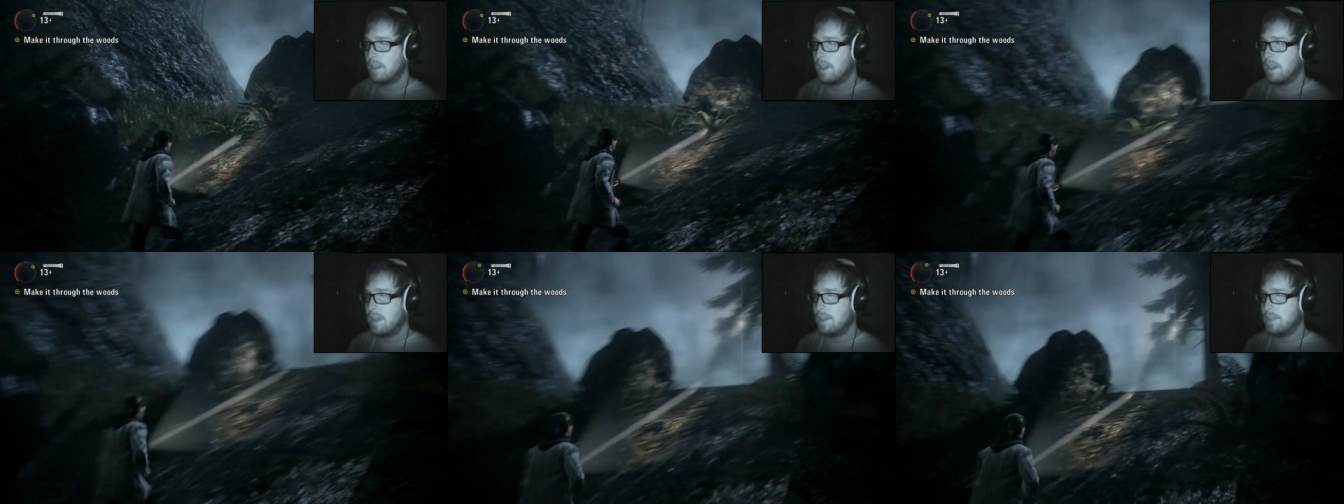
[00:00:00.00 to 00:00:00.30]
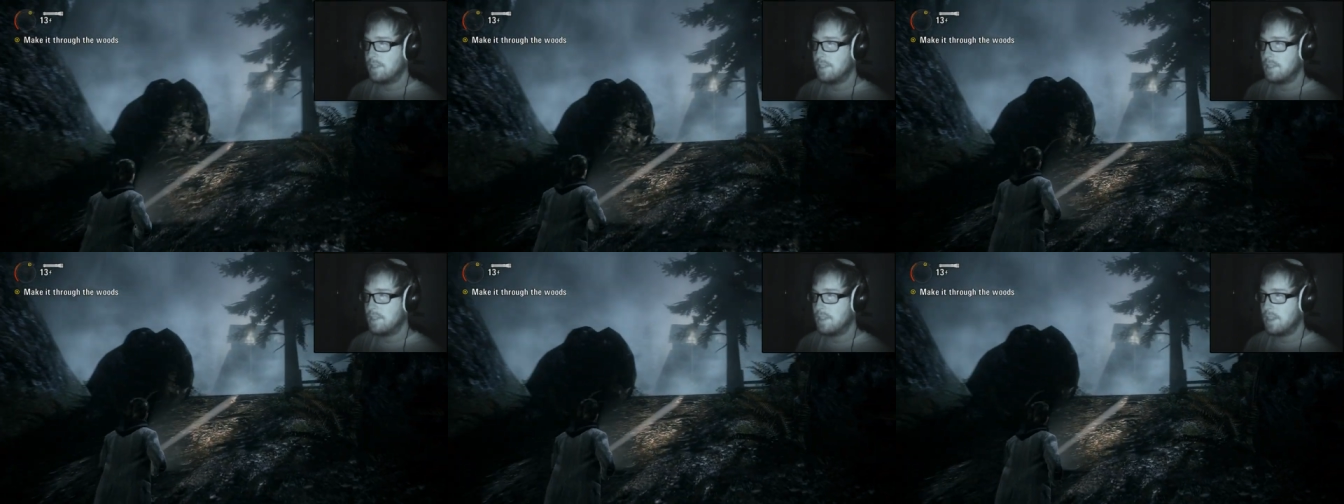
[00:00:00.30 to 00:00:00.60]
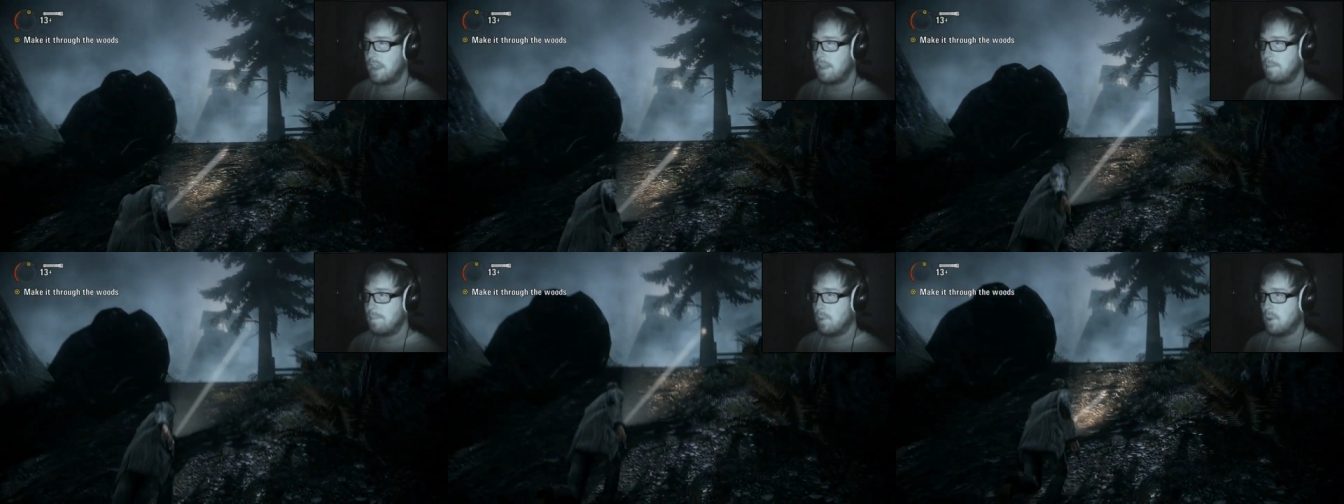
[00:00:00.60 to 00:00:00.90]
and it's the
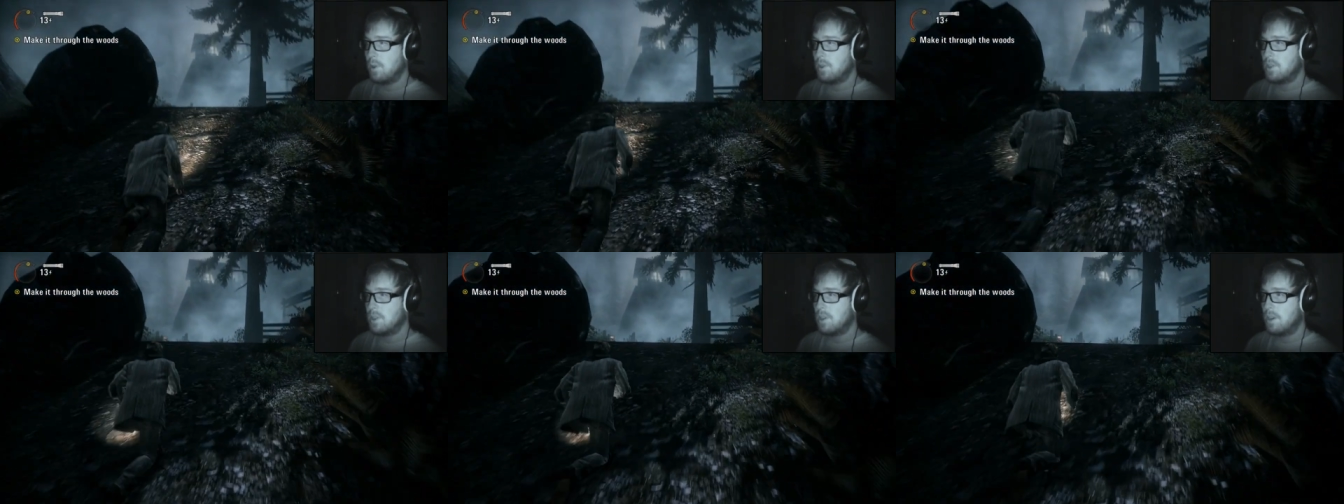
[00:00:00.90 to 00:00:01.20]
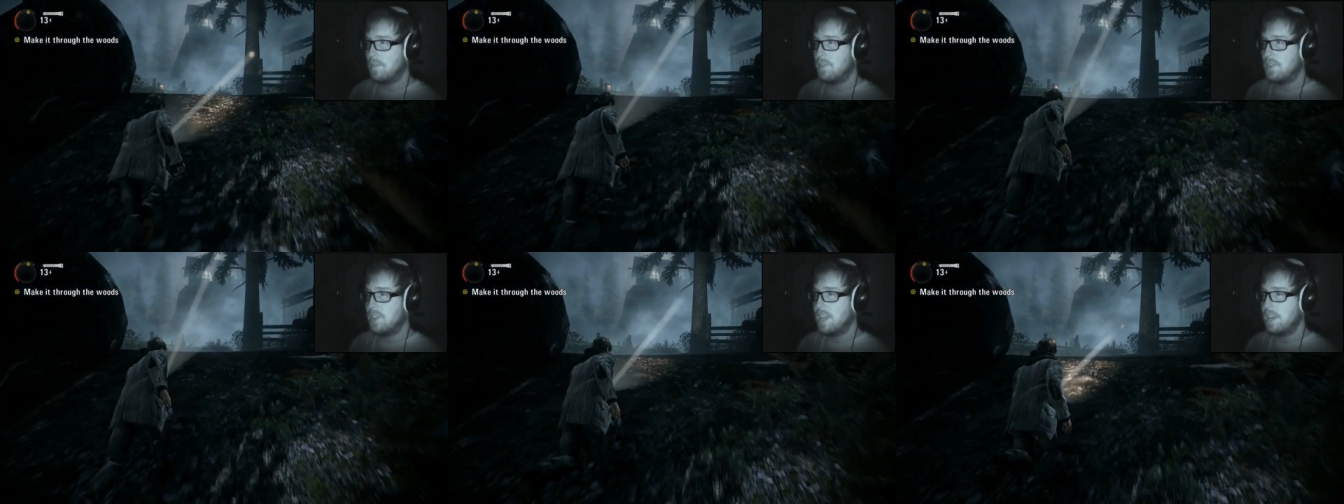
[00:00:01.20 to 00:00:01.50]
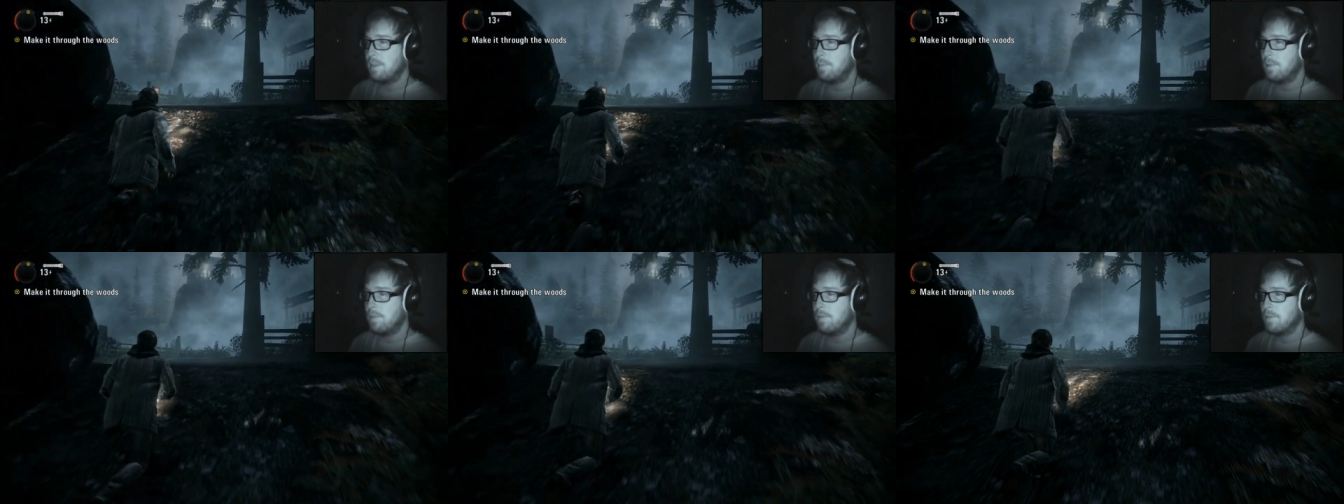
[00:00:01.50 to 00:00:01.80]
same monster I've
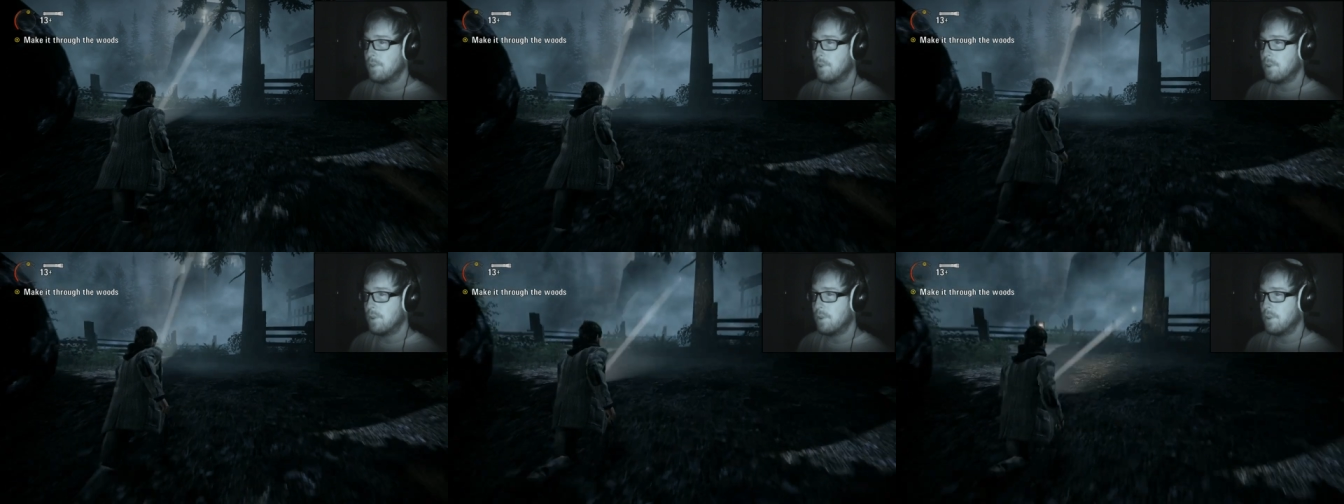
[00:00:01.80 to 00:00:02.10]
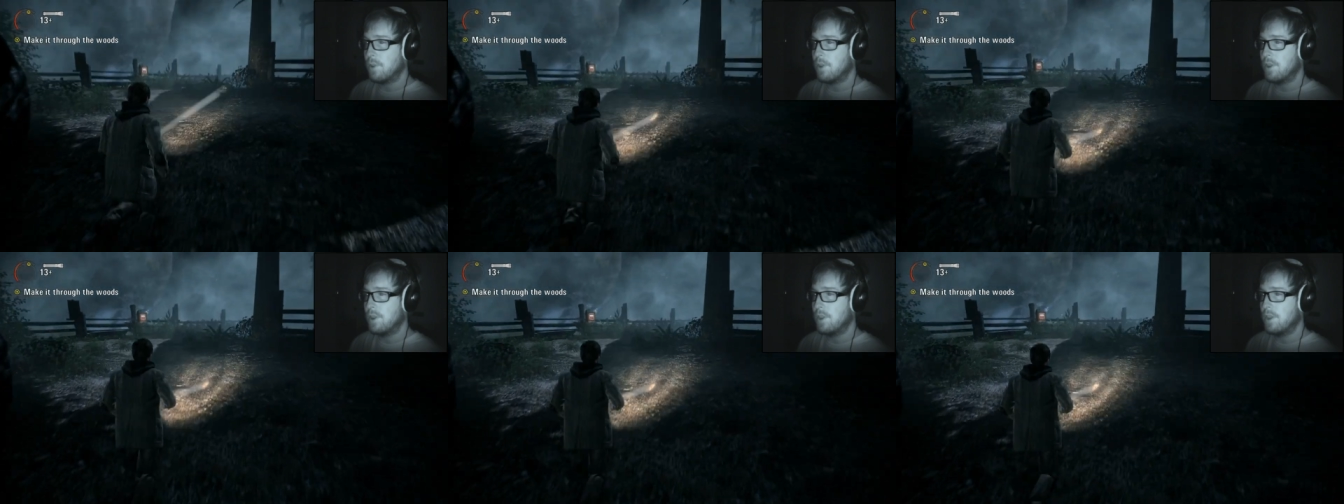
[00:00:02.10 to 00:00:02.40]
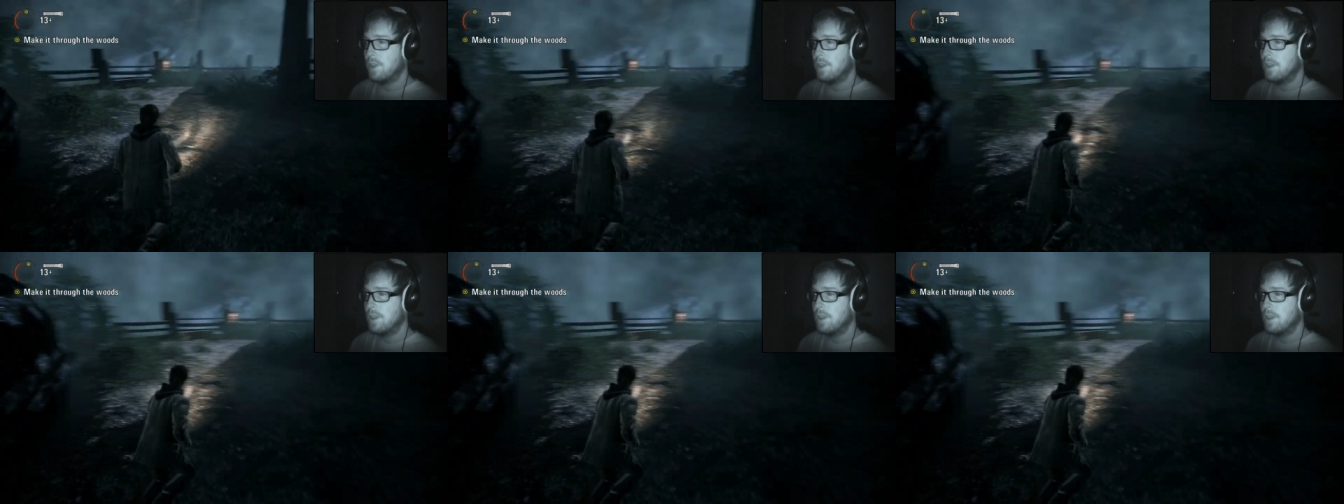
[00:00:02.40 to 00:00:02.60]
seen before.